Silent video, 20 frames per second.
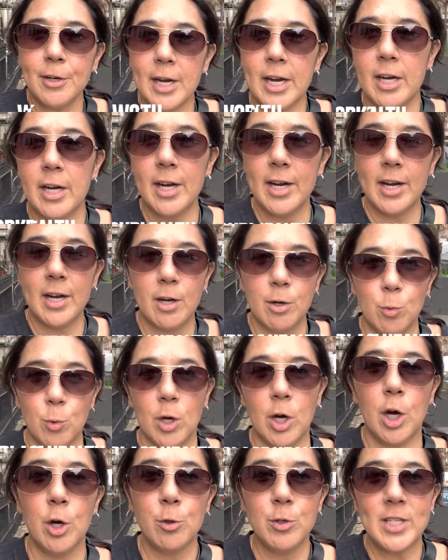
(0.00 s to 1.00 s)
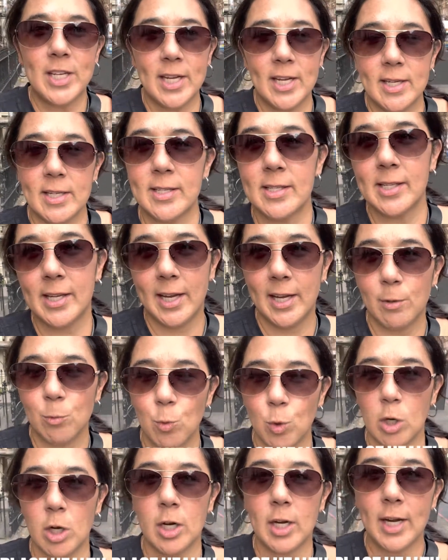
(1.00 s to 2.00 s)
area where OTs can
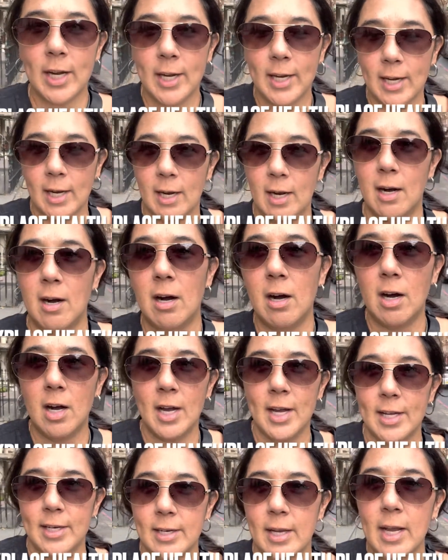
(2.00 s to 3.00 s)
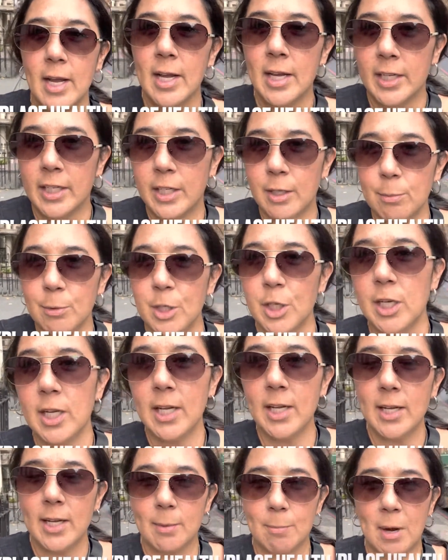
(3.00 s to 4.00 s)
work on community
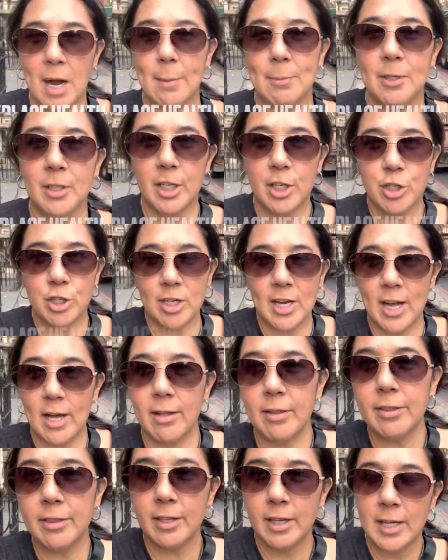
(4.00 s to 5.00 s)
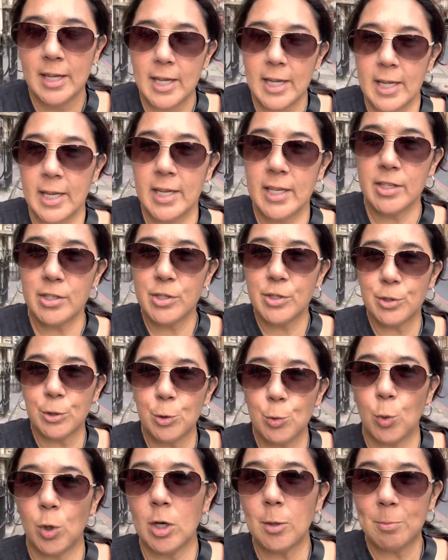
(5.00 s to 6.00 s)
and population health is through
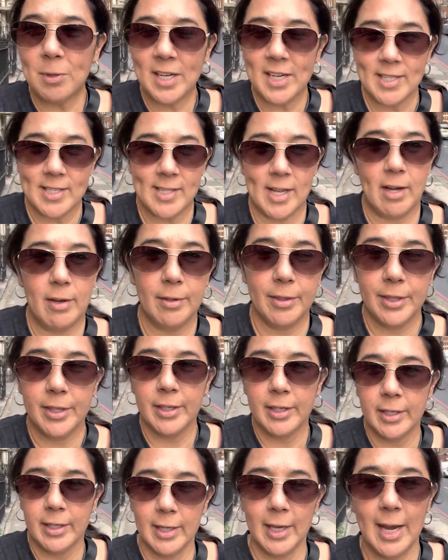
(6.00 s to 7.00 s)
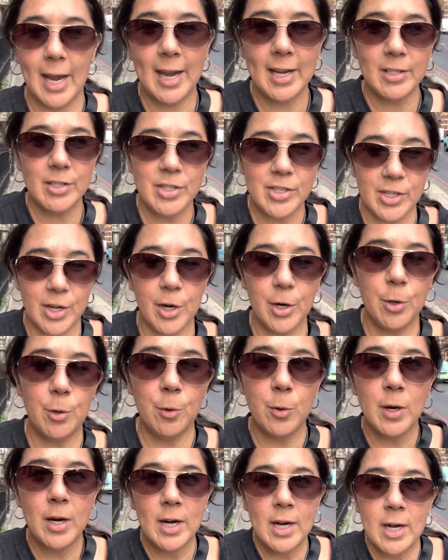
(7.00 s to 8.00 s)
workplace health. And so
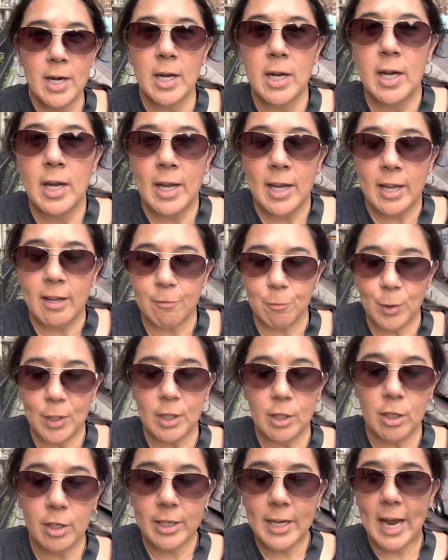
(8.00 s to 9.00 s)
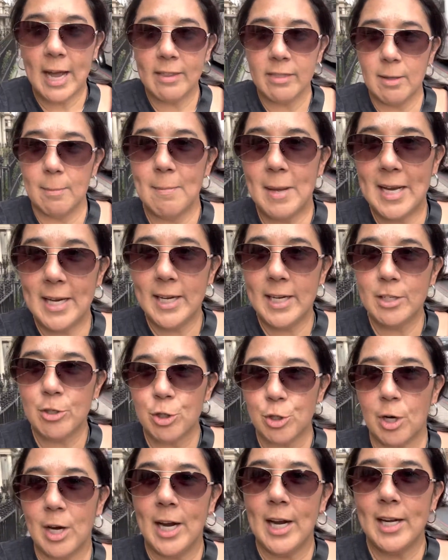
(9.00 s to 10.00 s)
if we look at the many
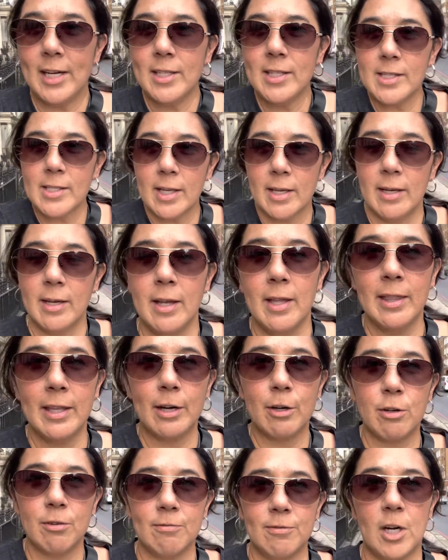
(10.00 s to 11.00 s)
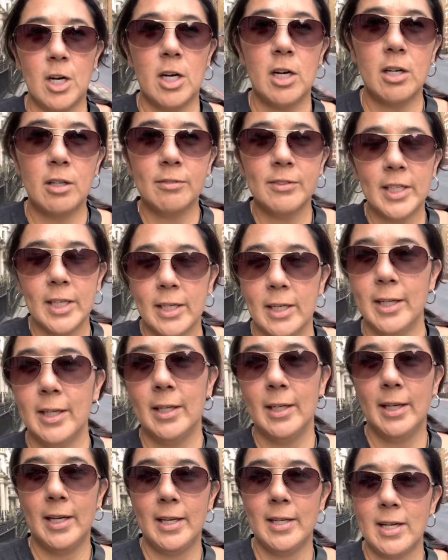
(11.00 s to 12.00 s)
trades that are involved
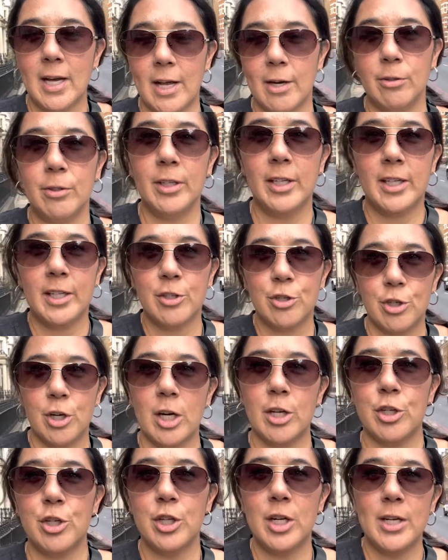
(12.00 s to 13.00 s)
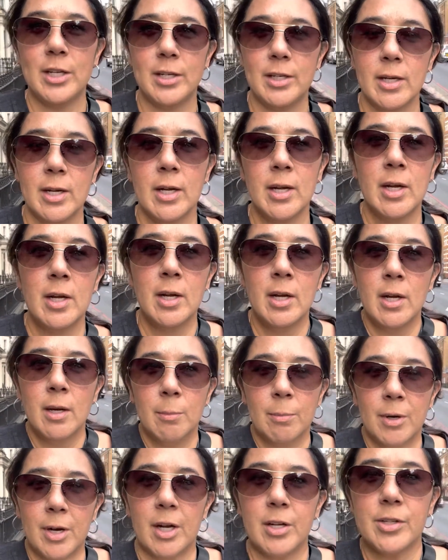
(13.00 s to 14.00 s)
in not only construction,
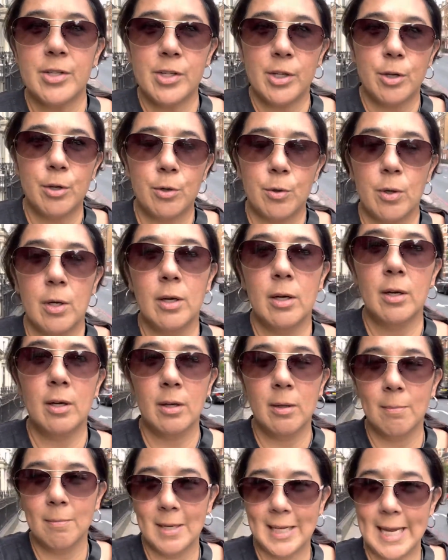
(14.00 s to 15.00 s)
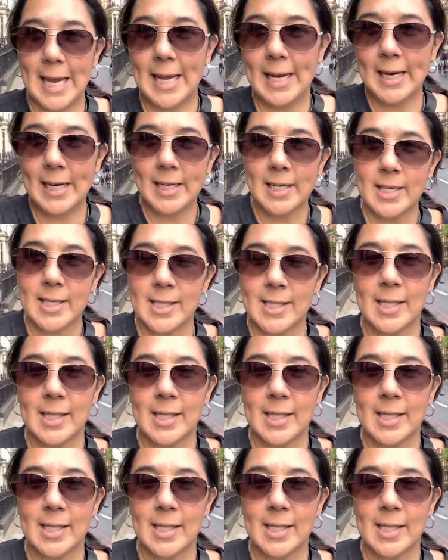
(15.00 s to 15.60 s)
but also mechanics